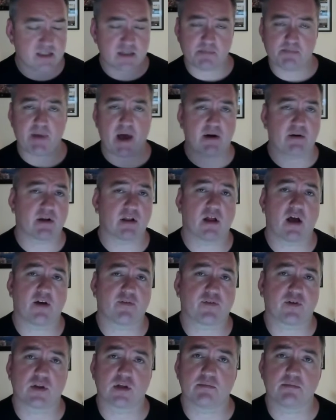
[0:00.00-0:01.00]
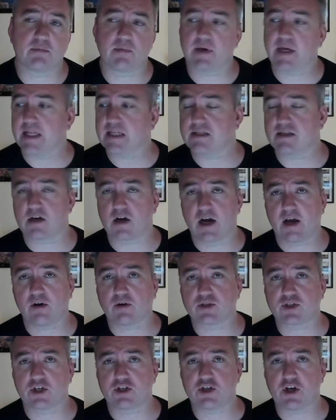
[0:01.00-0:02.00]
The battery life on them means that I
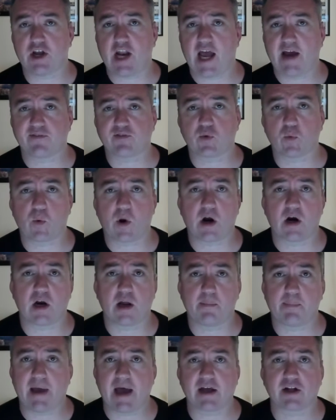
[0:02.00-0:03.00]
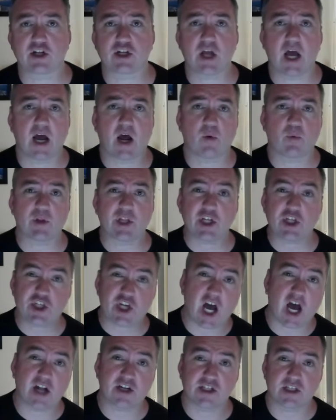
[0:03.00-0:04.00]
also don't have to worry about really
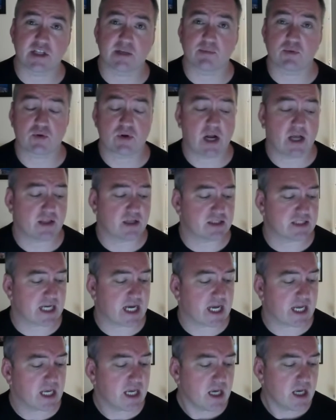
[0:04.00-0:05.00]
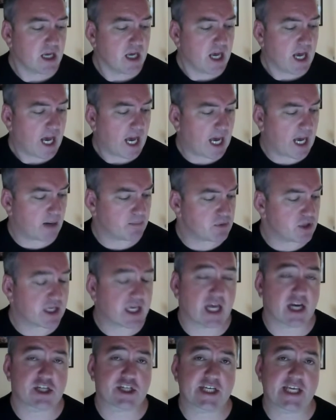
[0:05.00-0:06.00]
charging them throughout the day. You
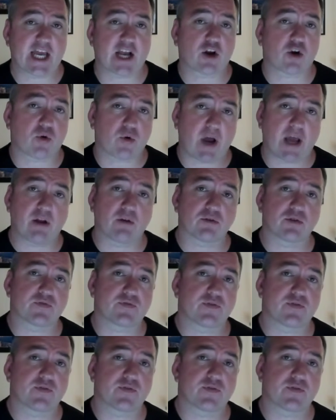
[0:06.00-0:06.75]
can actually get cradles for